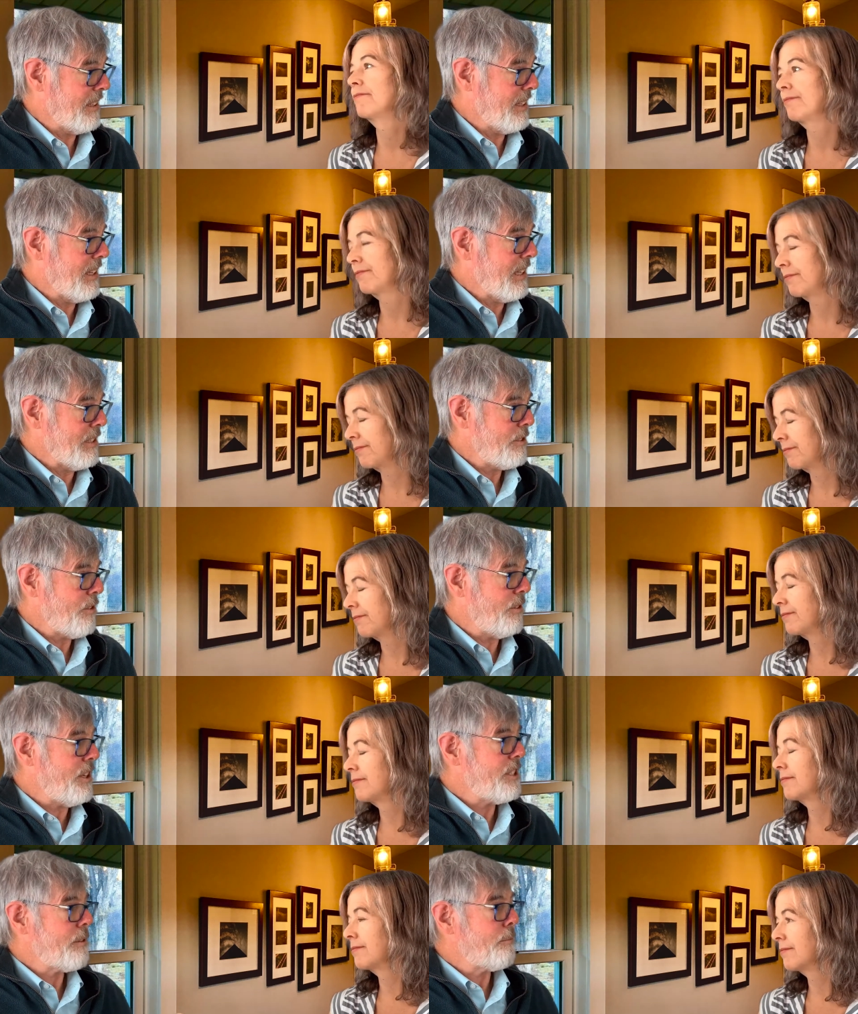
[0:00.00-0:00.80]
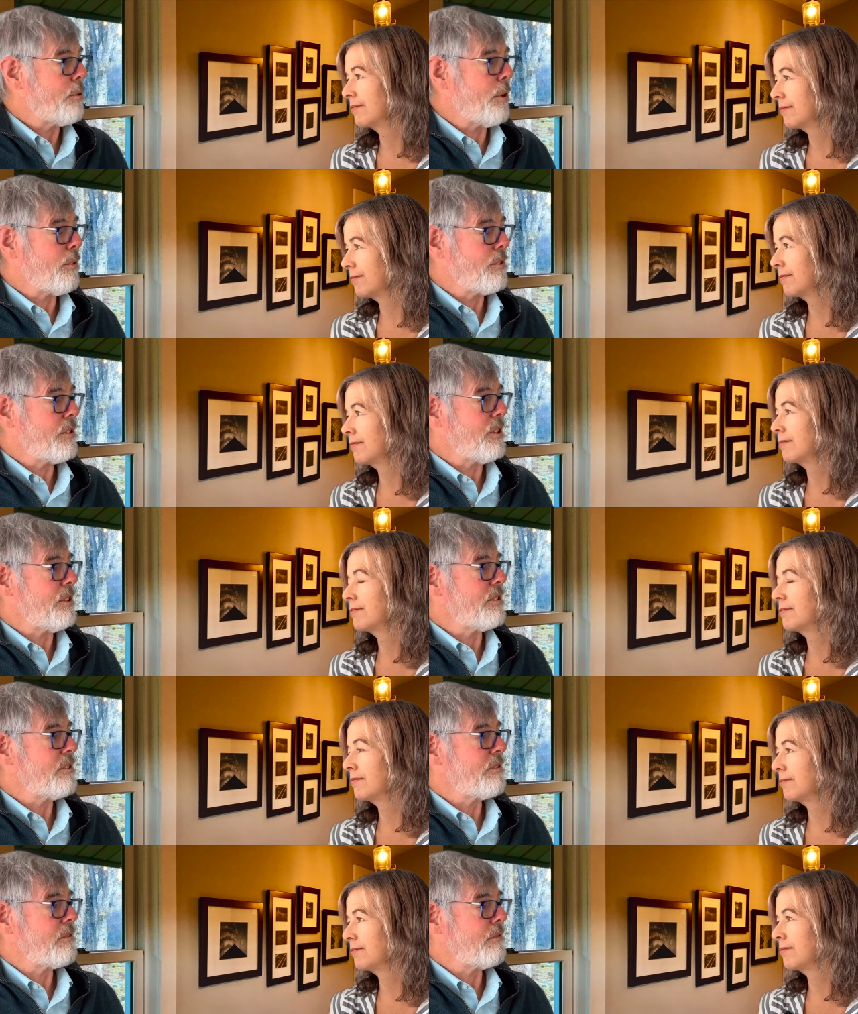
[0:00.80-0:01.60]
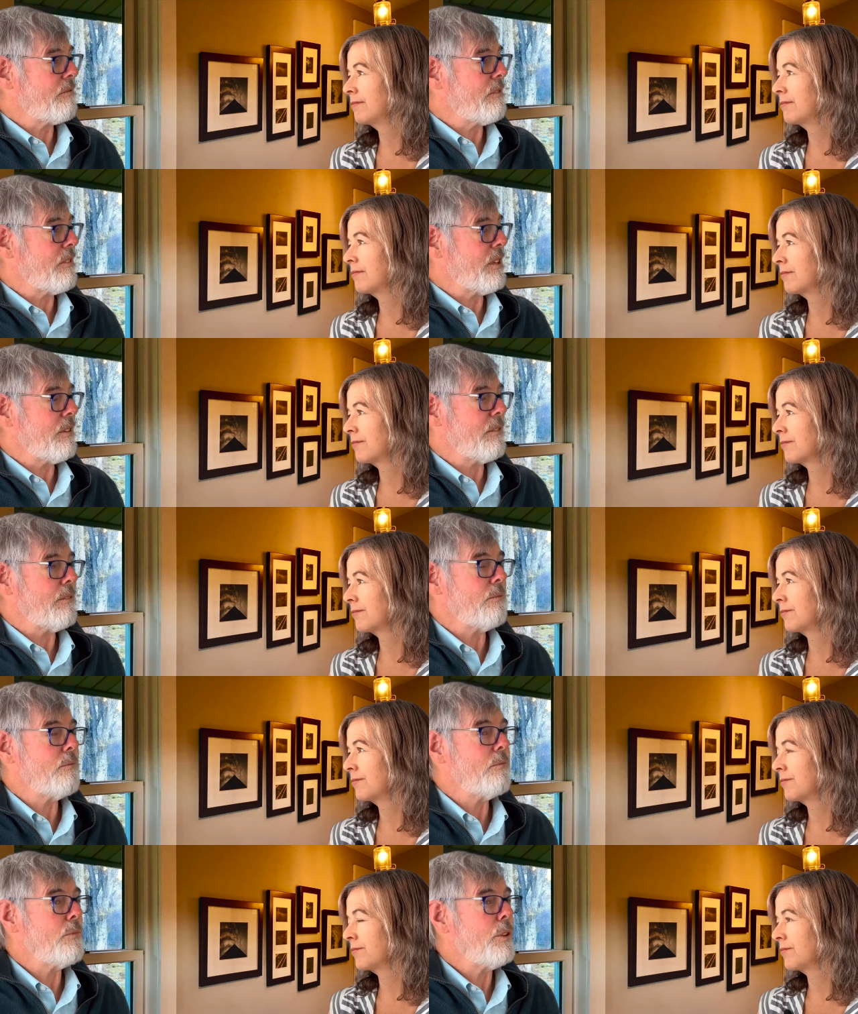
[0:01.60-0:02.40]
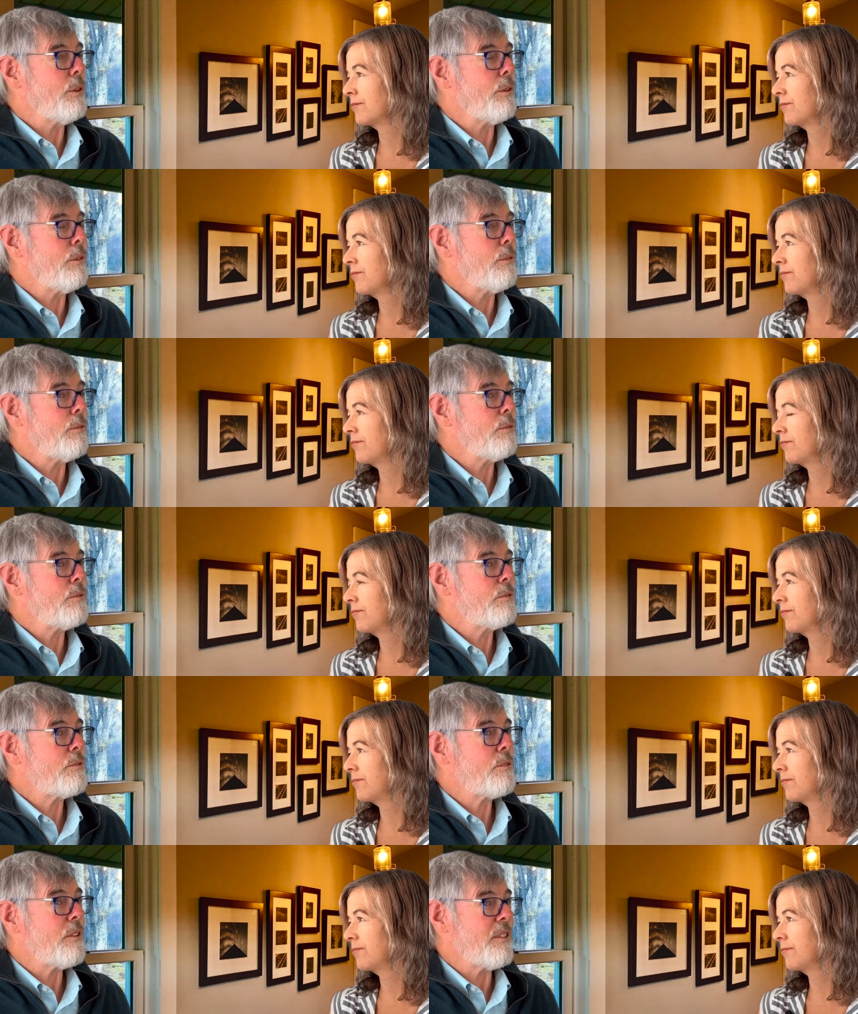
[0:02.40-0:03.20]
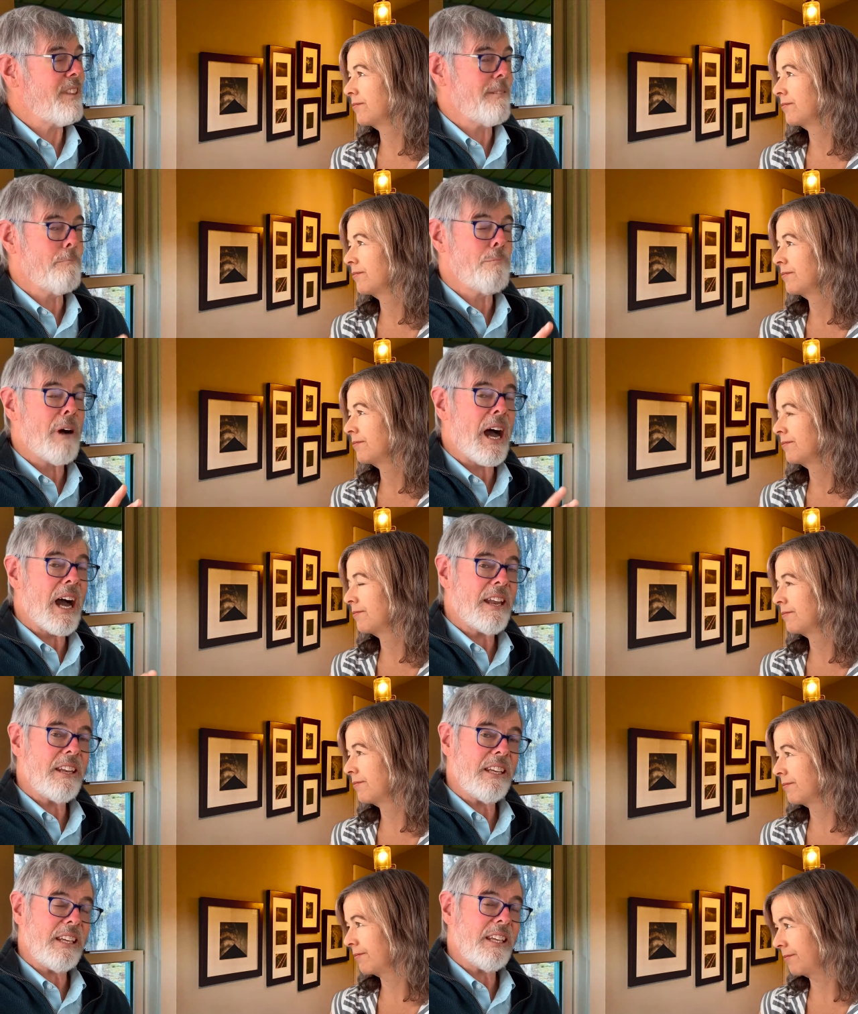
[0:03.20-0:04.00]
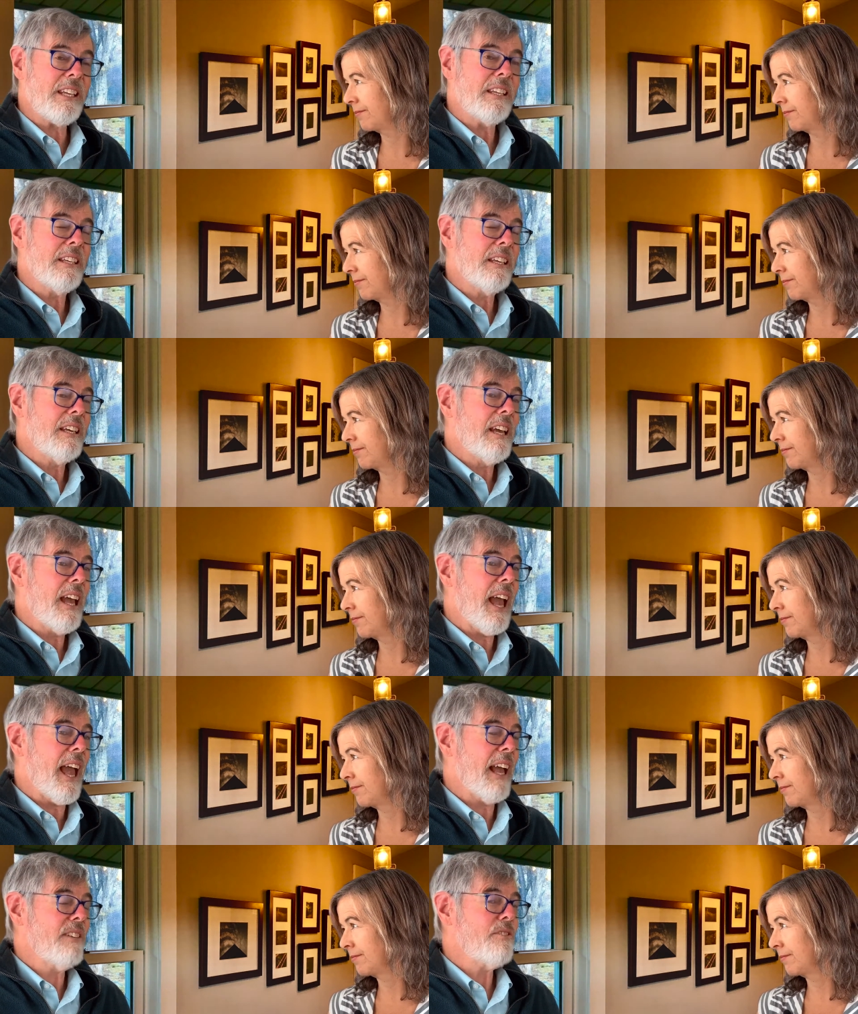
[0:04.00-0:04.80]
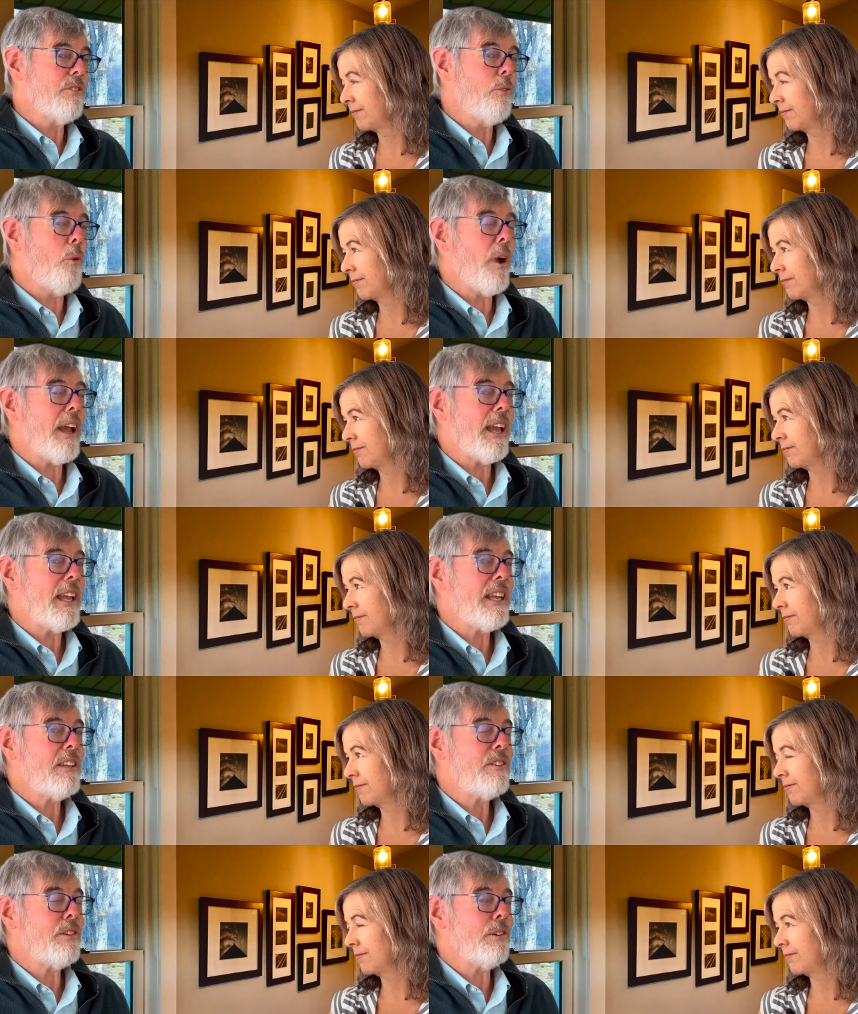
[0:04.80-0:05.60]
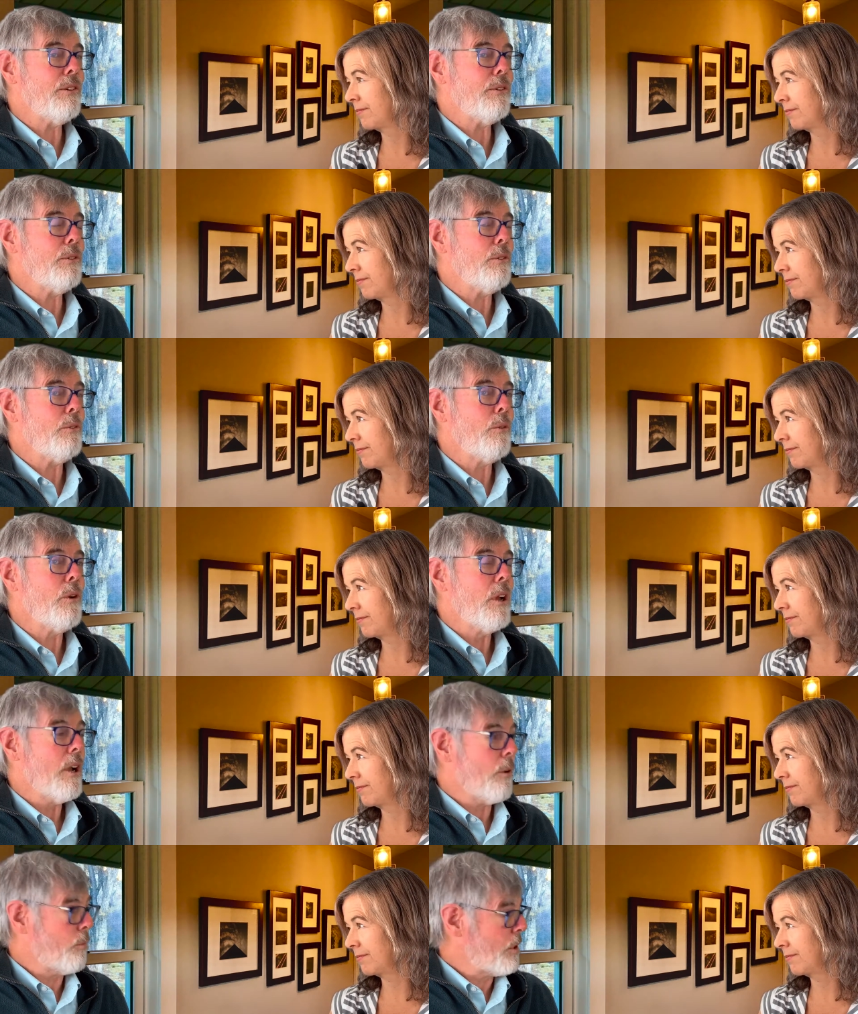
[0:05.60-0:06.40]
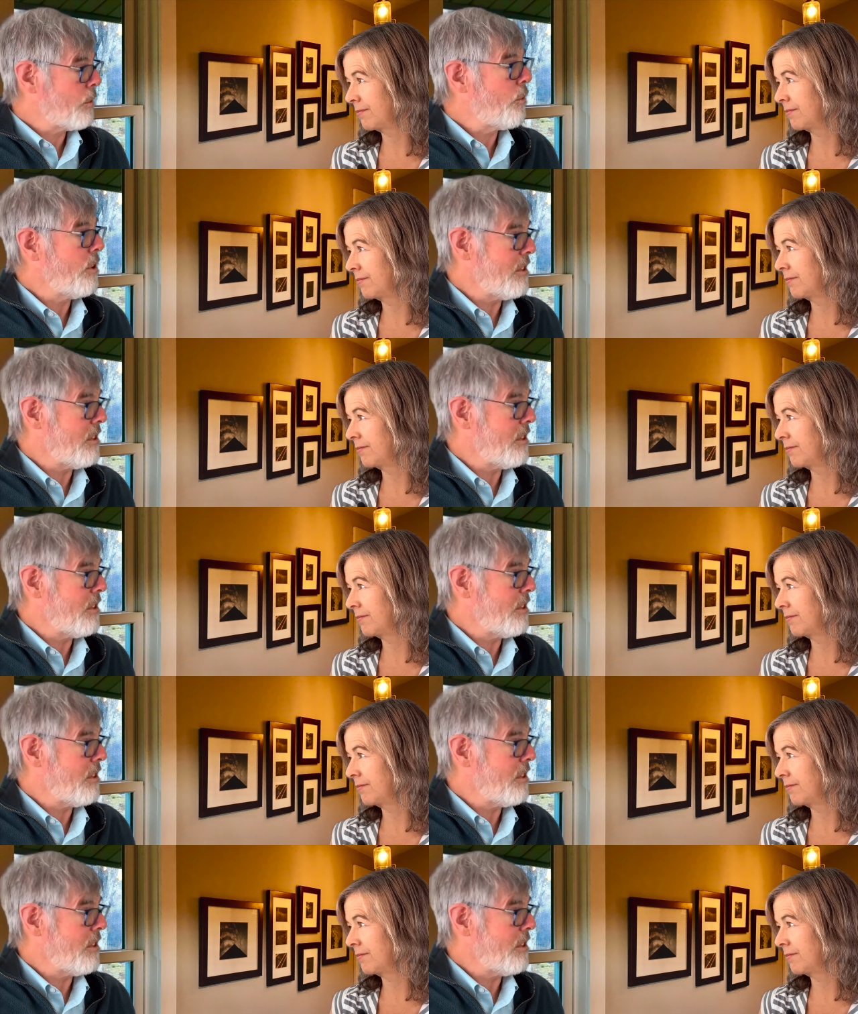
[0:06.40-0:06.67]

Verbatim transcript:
Speaker 1: So these approaches use the body as a way to work with the